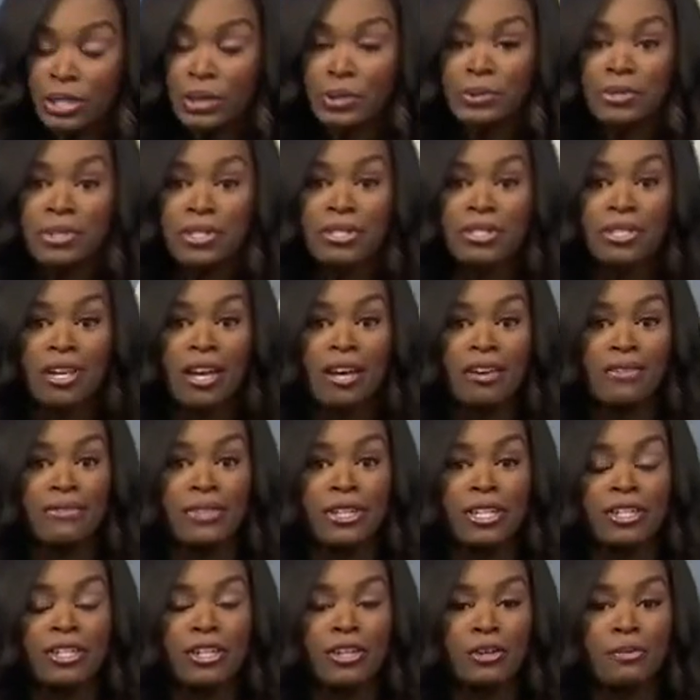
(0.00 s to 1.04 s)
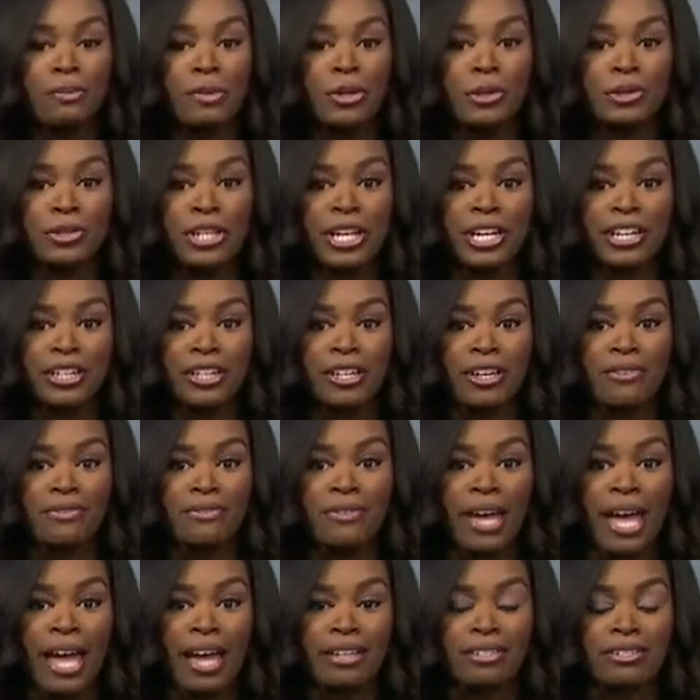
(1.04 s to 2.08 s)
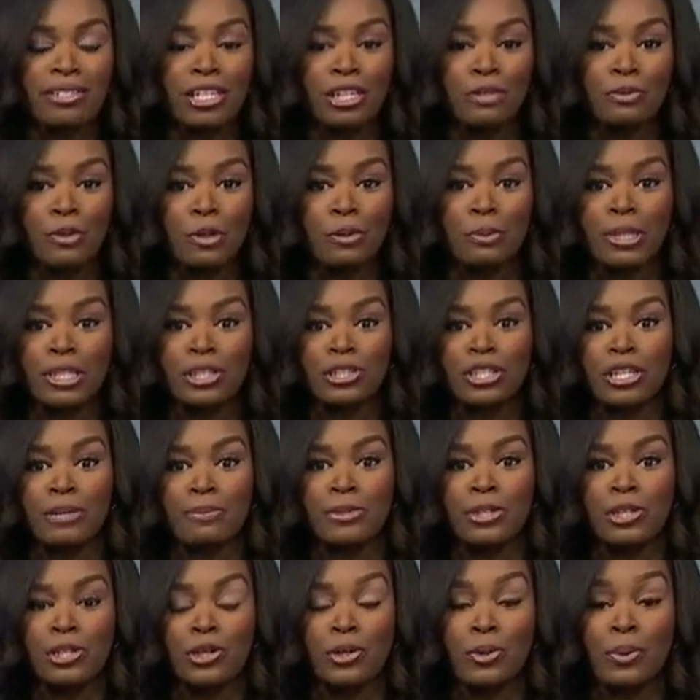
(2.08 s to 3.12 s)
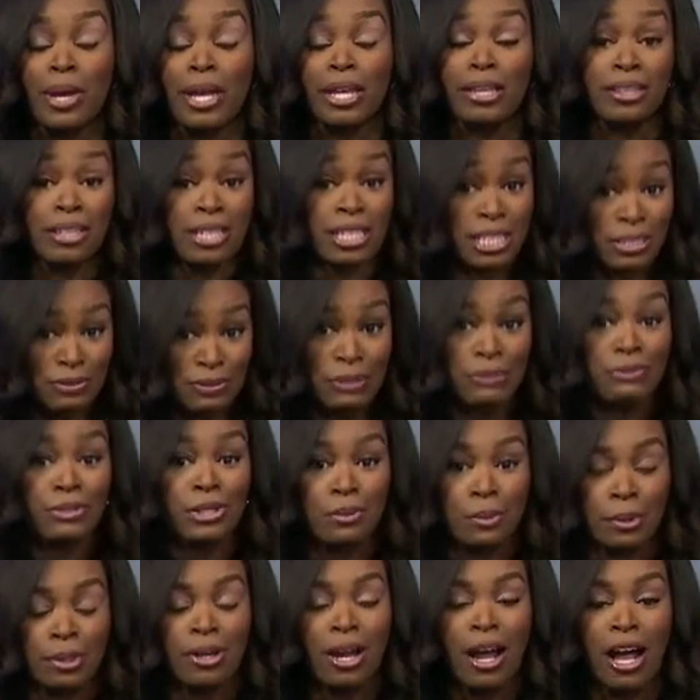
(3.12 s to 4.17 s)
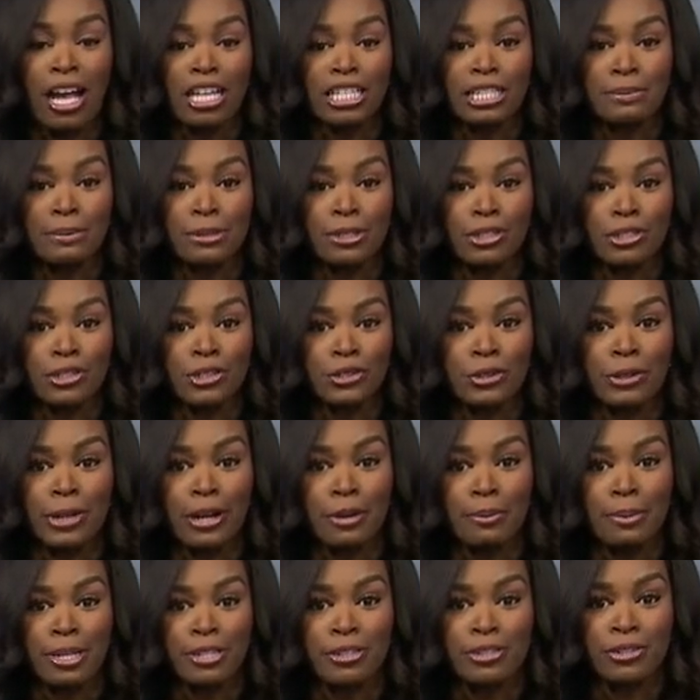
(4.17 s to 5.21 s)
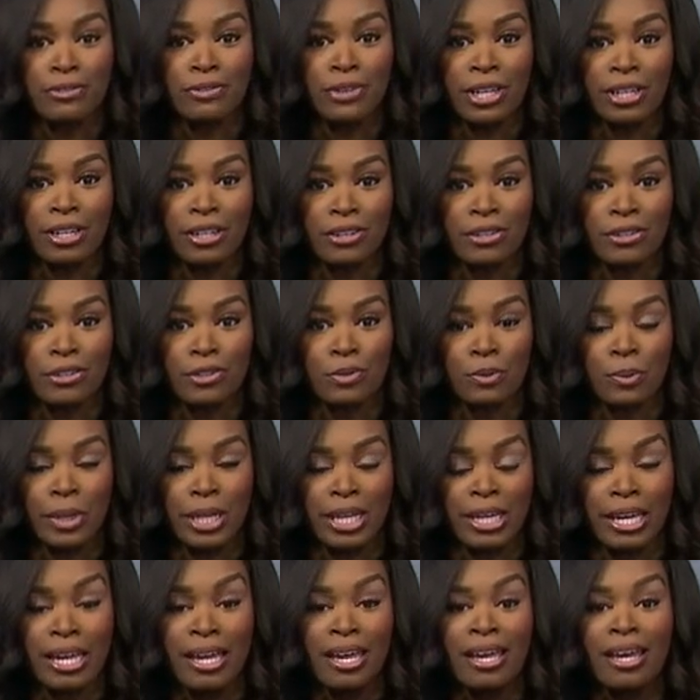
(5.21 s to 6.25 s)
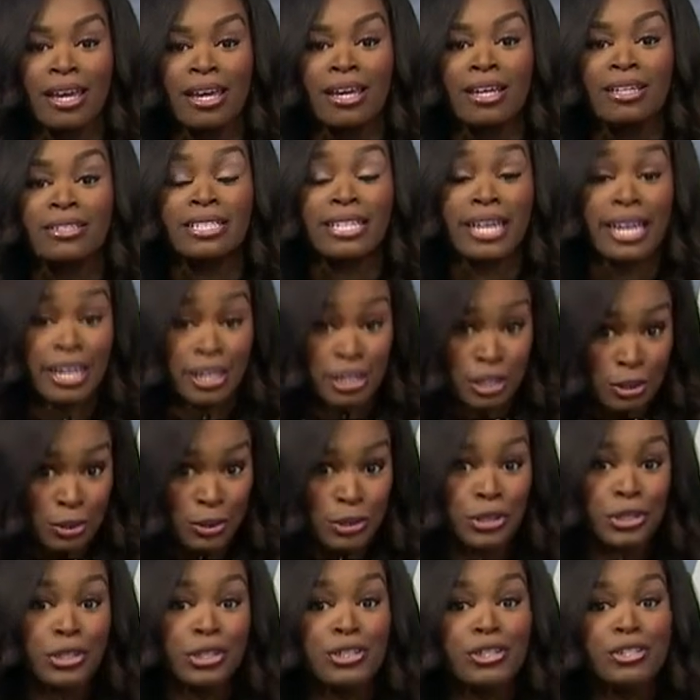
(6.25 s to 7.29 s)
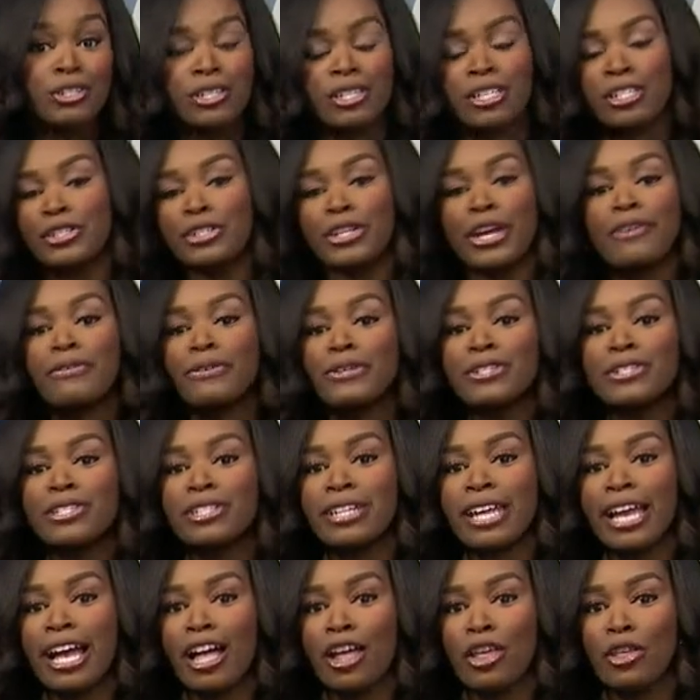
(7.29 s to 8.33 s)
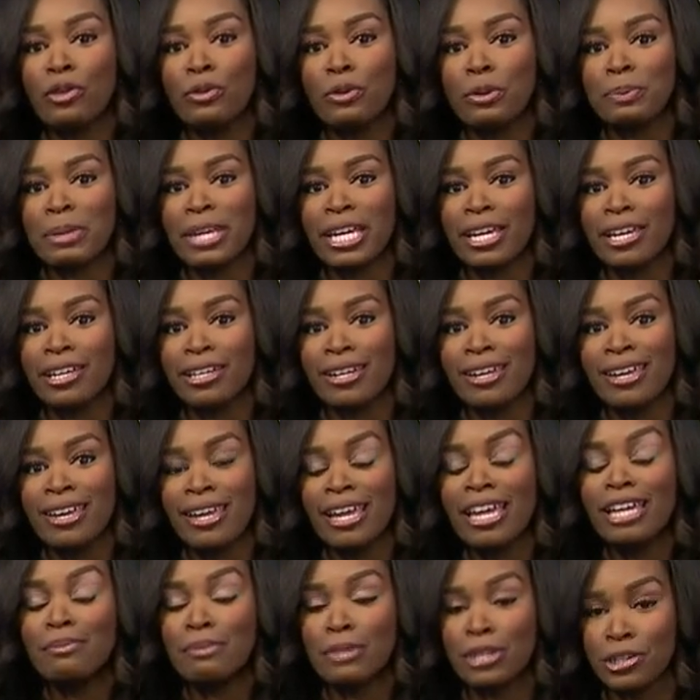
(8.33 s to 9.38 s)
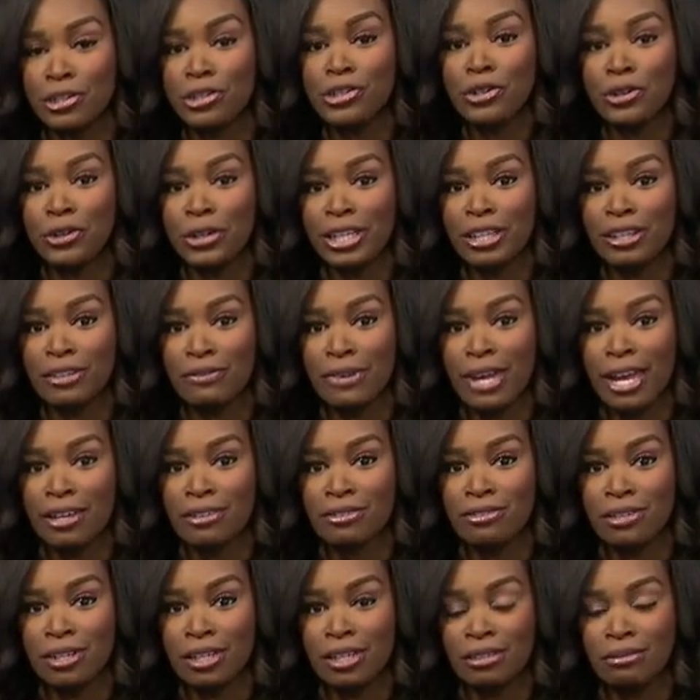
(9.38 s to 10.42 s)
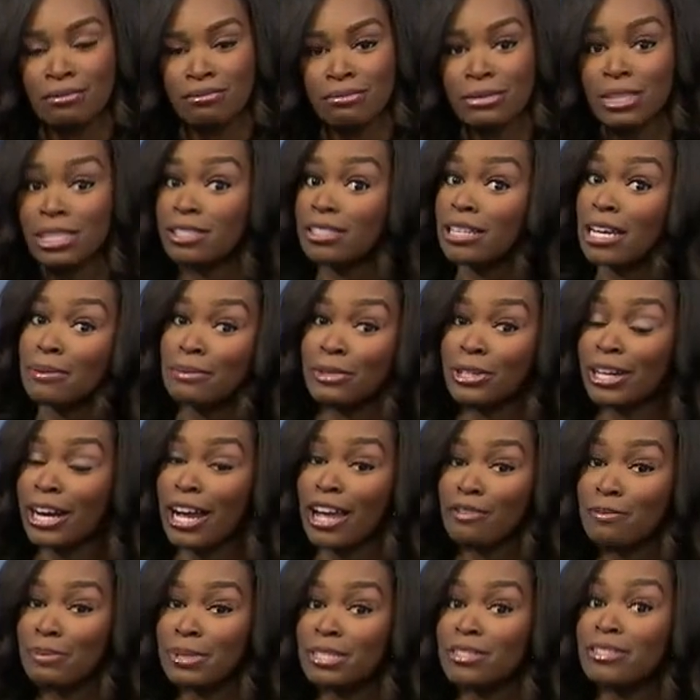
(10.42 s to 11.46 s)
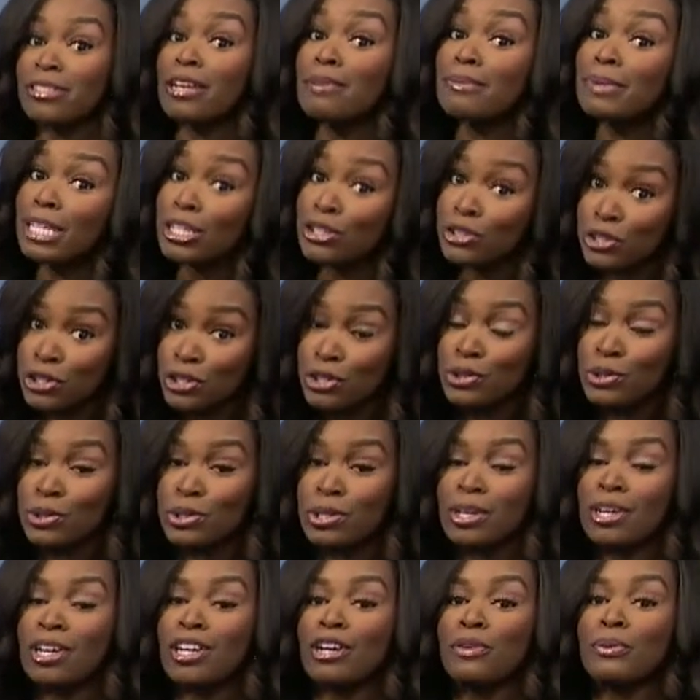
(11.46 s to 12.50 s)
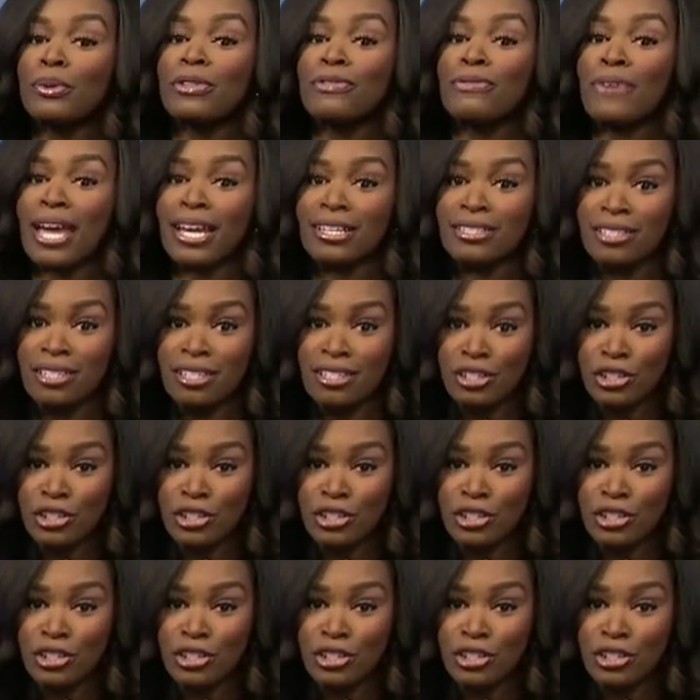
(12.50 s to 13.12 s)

Doses of the new Moderna vaccine will be shipped to at least 51 hospitals throughout Pennsylvania this week. Today in New Jersey, Jefferson Health will begin administering the vaccine. Meantime, there have been some issues with vaccine